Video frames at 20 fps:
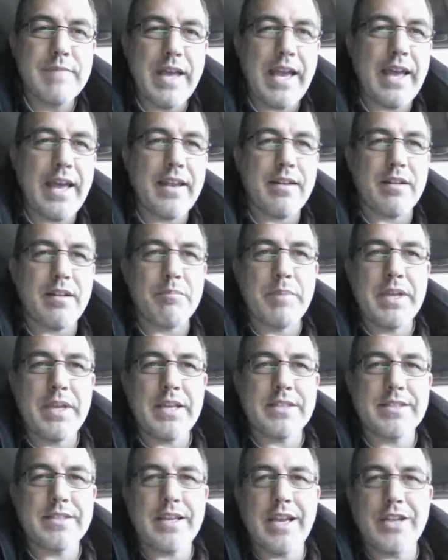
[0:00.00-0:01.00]
I had it on
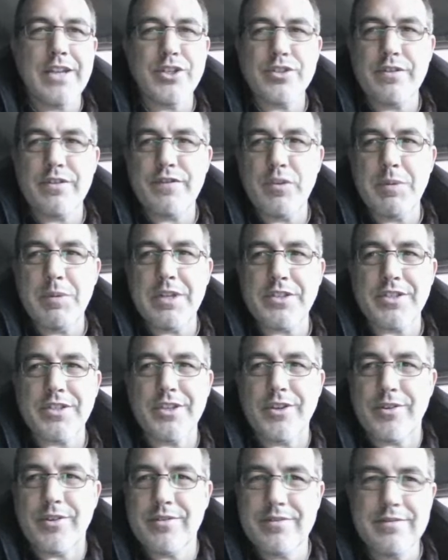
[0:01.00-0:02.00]
PSI just a few minutes
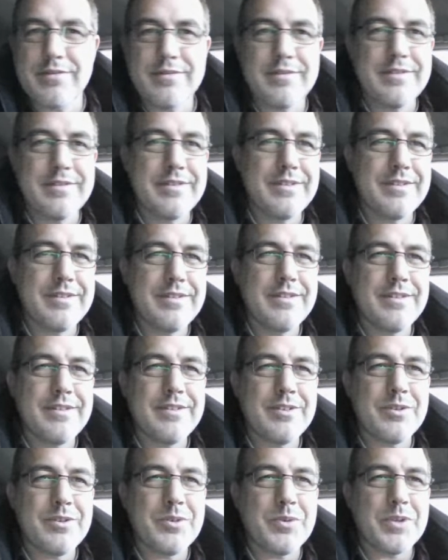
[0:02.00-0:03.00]
ago.
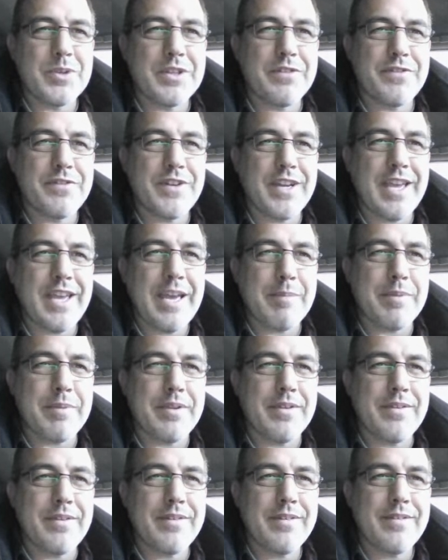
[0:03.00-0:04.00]
What the fuck
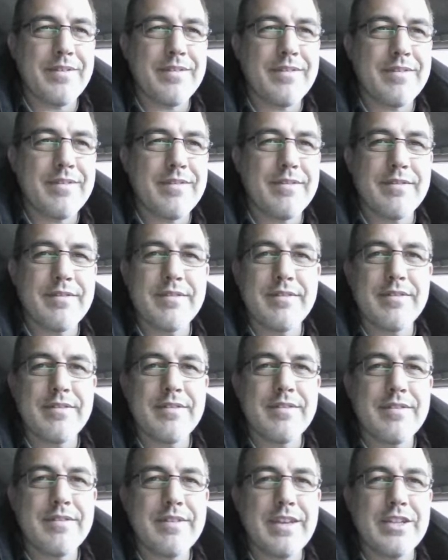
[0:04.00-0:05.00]
happens?
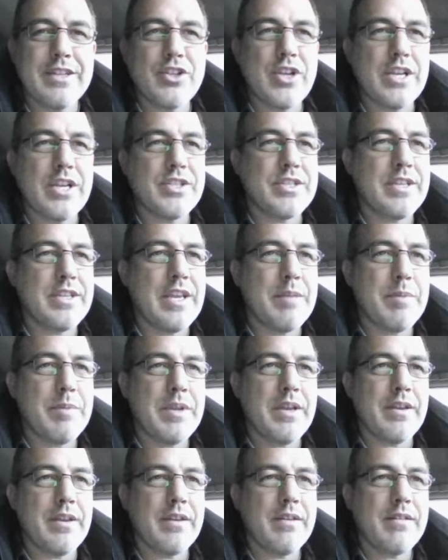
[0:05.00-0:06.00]
Change the
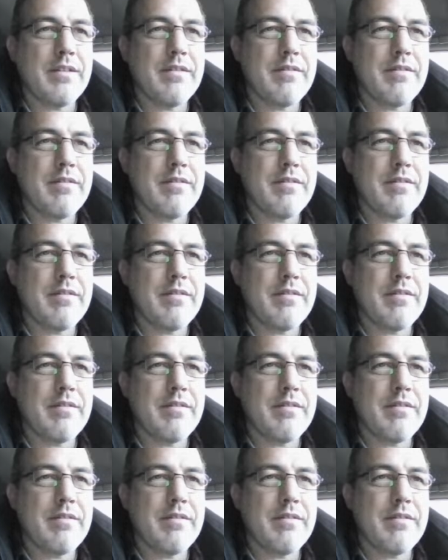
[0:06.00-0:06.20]
KPA.